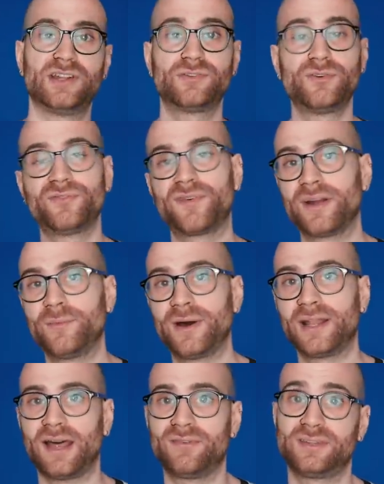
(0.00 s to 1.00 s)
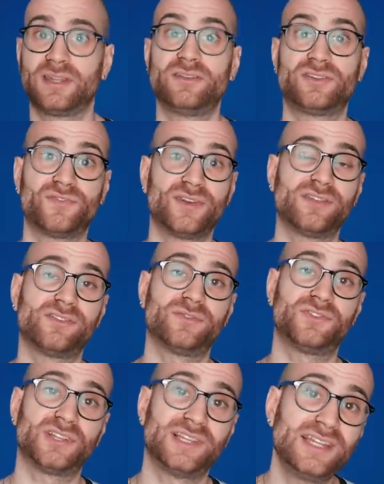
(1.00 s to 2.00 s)
It's all very well having the
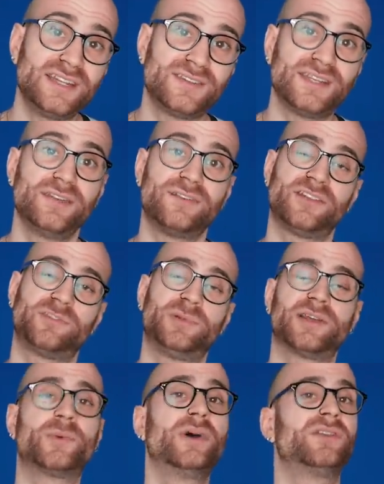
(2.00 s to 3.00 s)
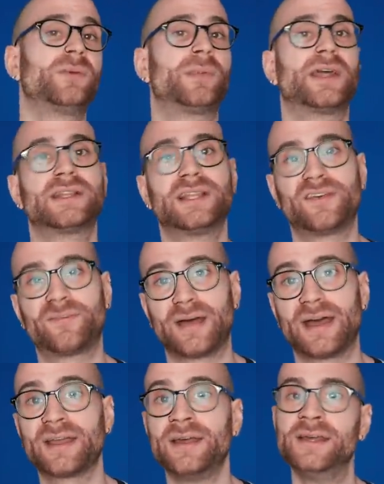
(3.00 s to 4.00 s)
defensive solidity of Azpilicueta playing left
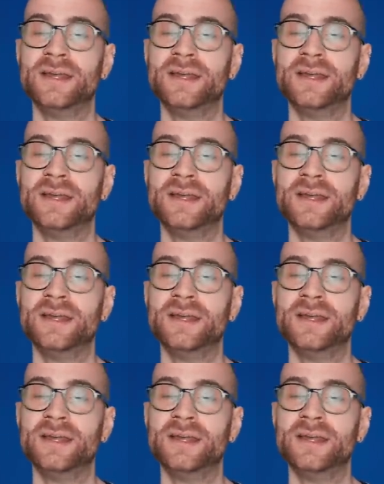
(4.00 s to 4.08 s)
back